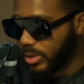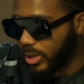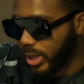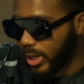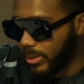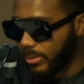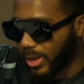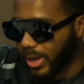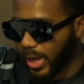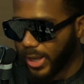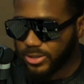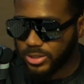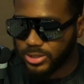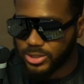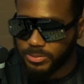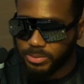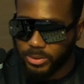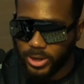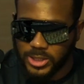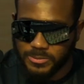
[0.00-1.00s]
I like to
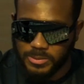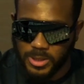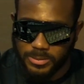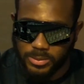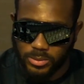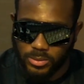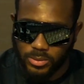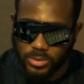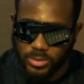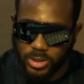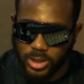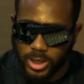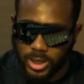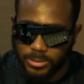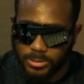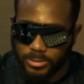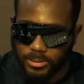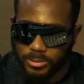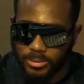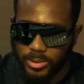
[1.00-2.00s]
surprise people.
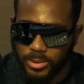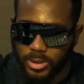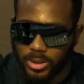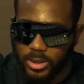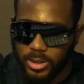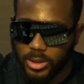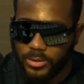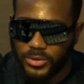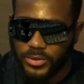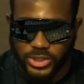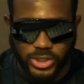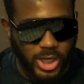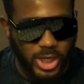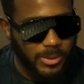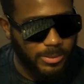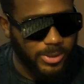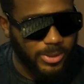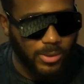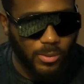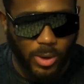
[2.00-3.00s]
There's
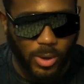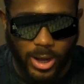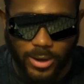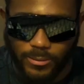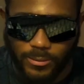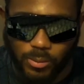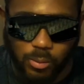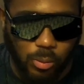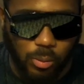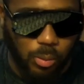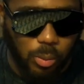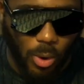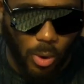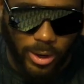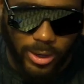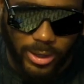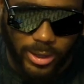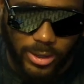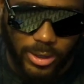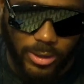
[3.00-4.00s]
going to be
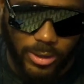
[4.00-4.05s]
one